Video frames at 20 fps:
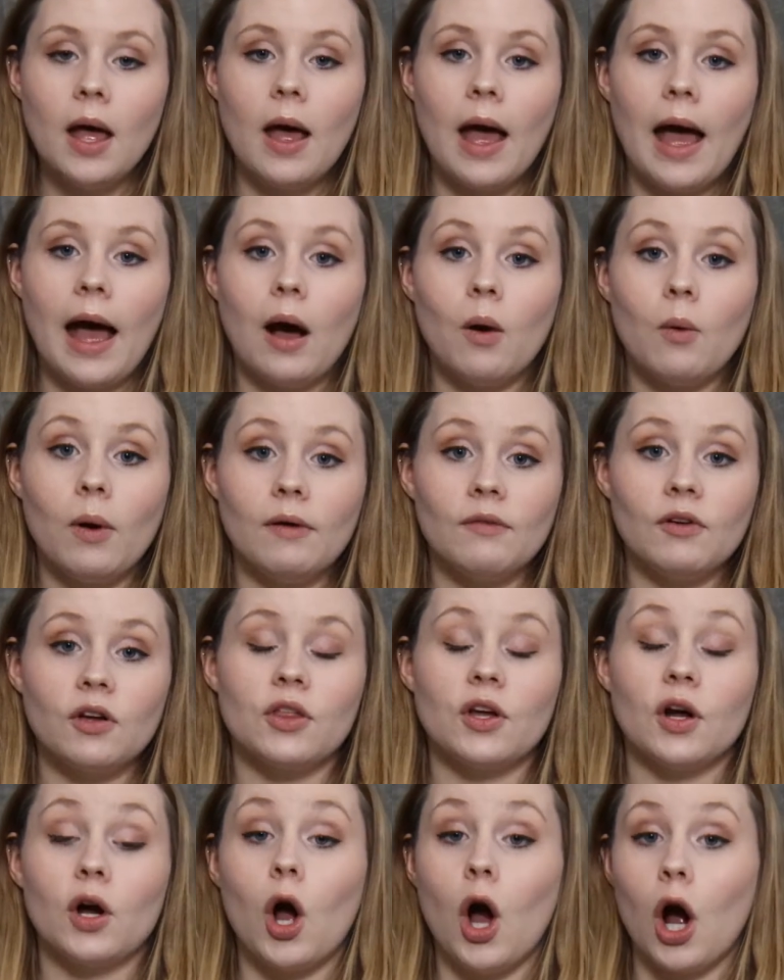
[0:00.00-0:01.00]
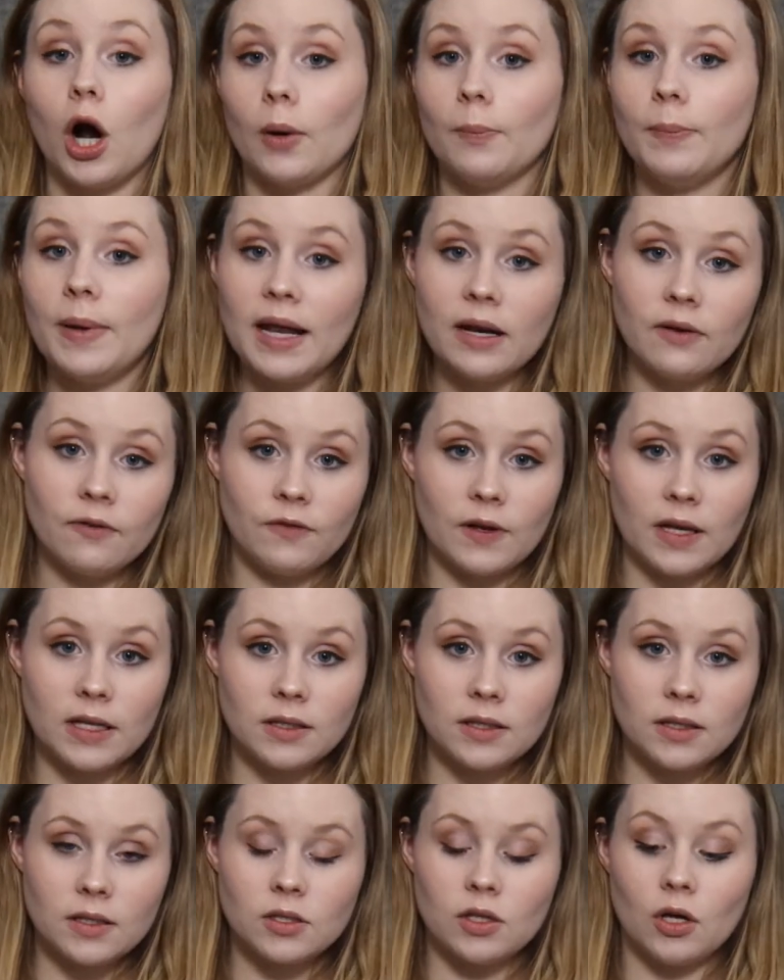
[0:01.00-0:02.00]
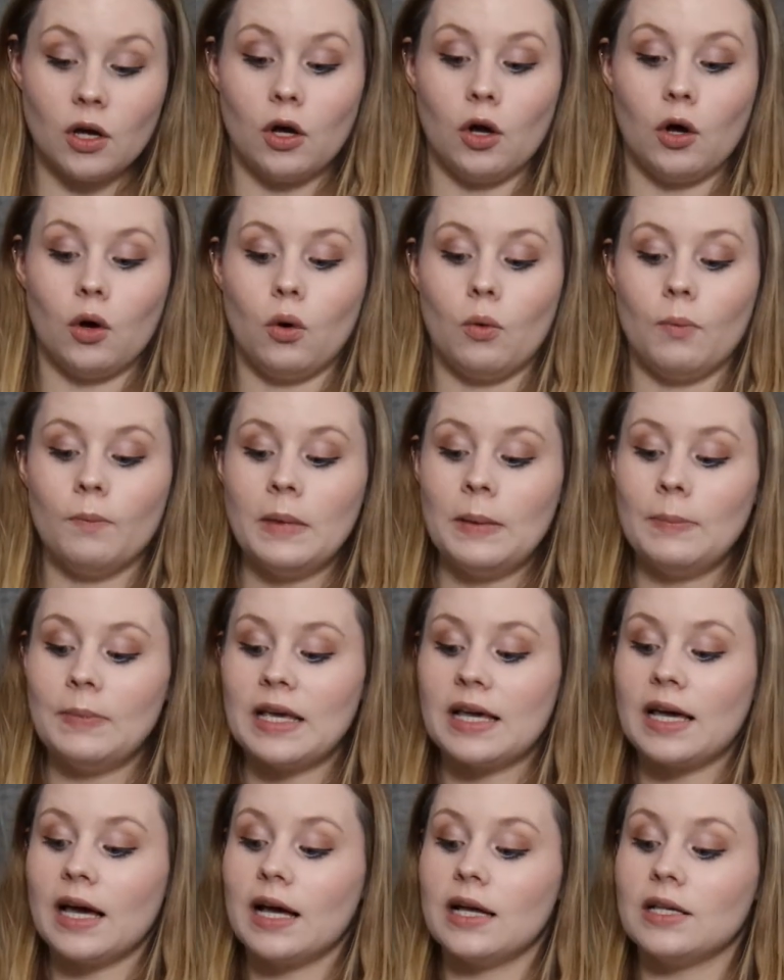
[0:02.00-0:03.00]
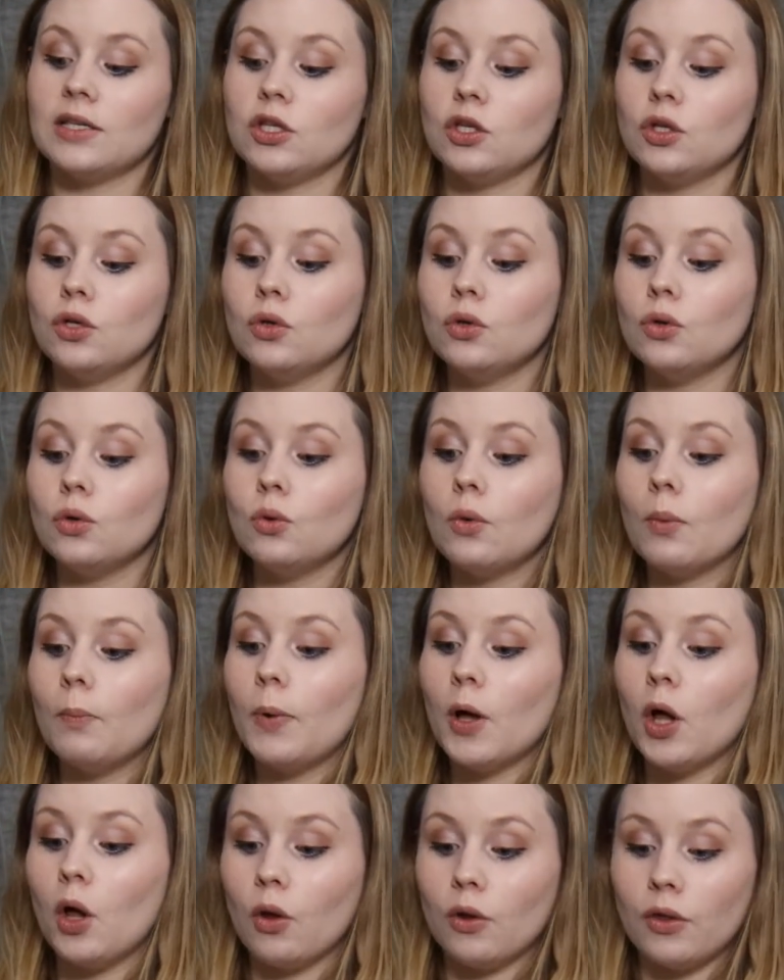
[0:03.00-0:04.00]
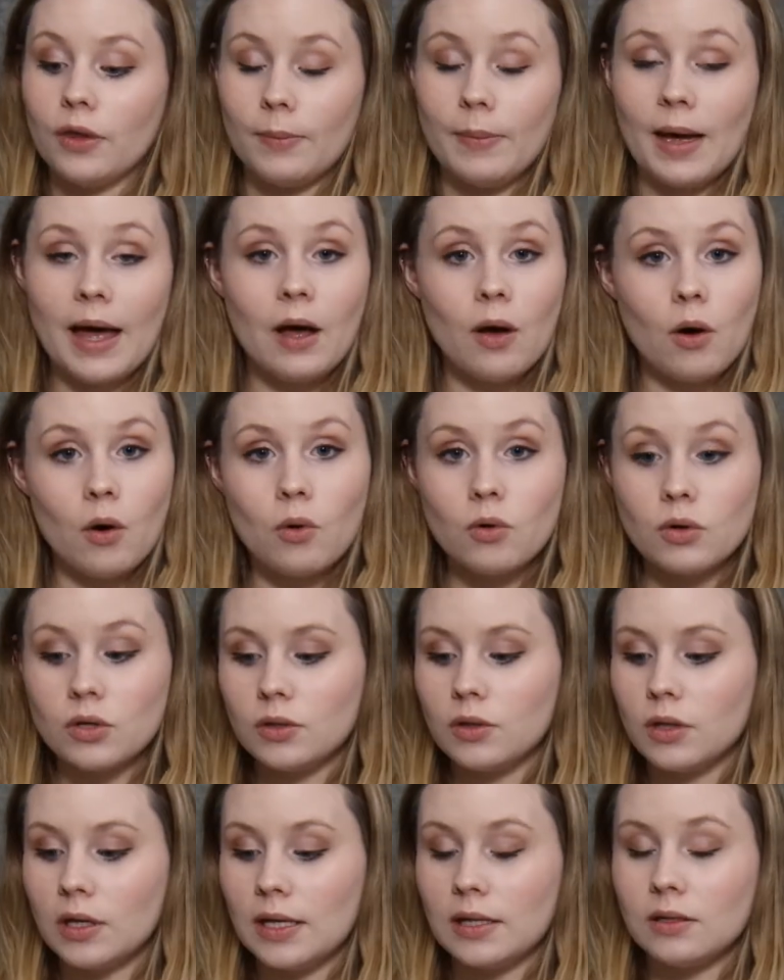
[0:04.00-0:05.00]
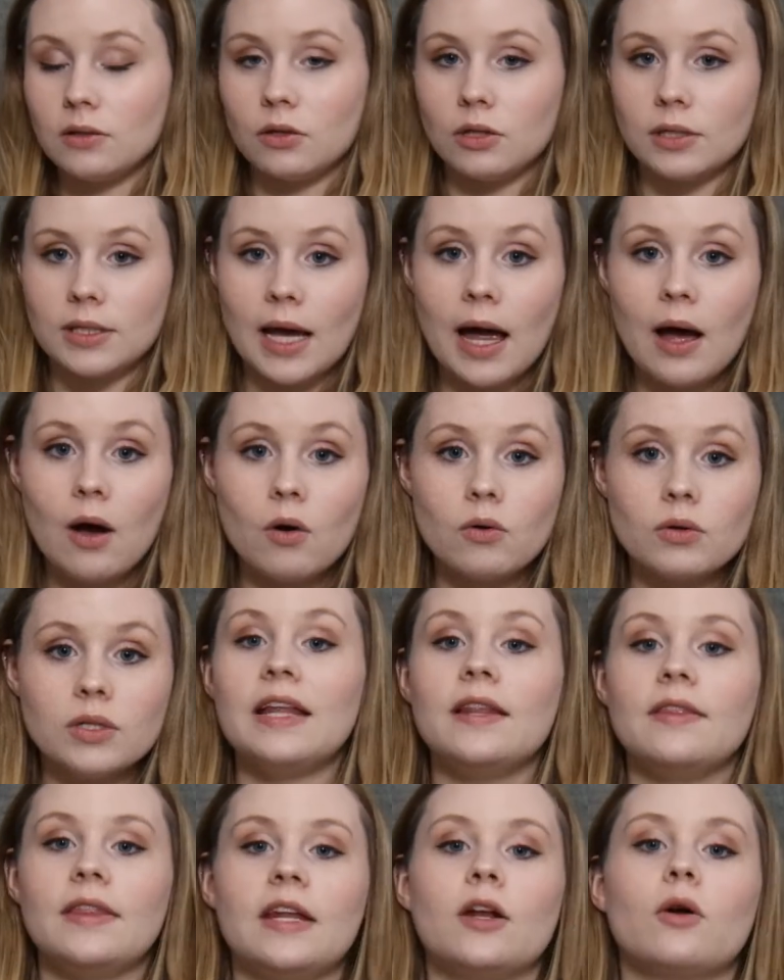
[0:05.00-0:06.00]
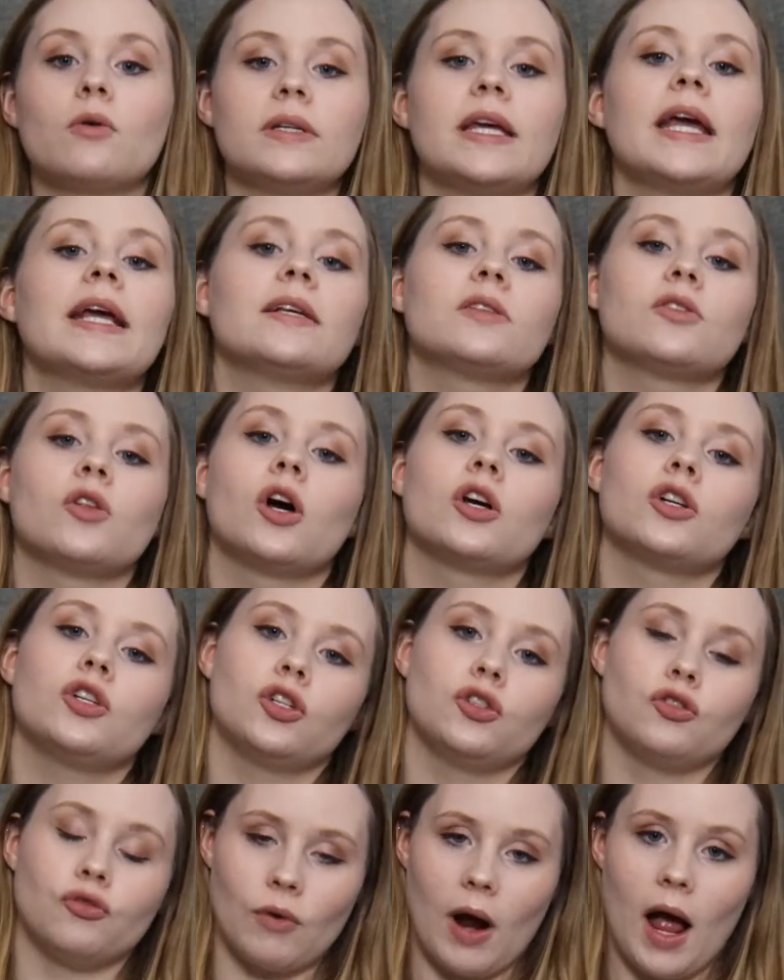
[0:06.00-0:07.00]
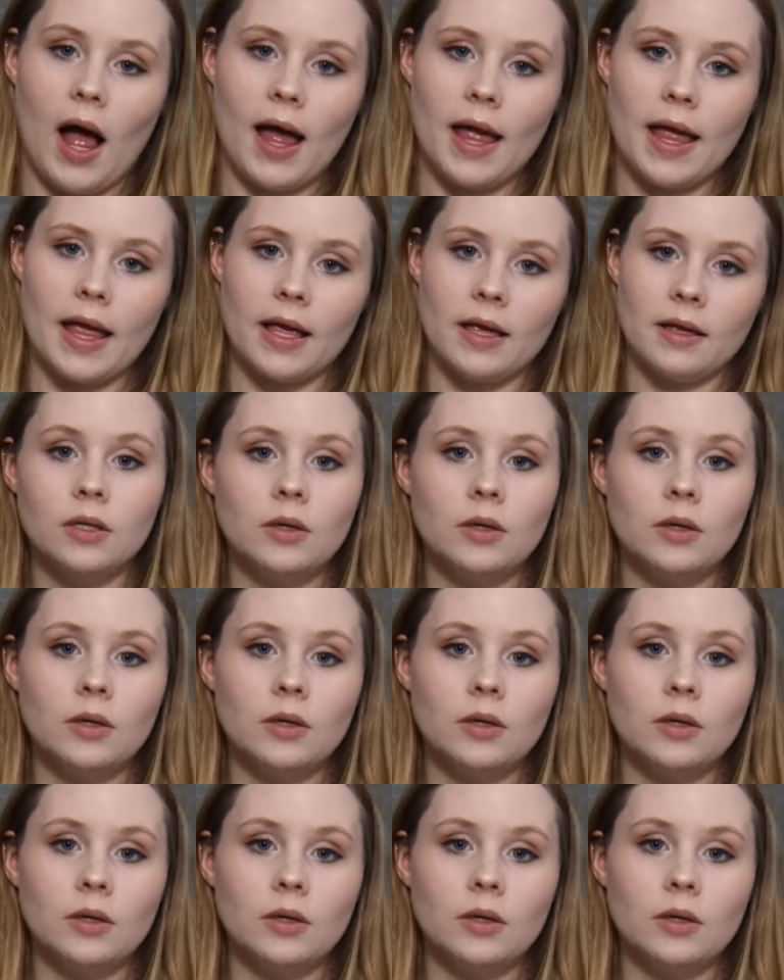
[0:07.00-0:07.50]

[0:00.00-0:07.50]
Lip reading: However, there are benefits. So because you pull them out, the inserts out, they don't take as long to dry.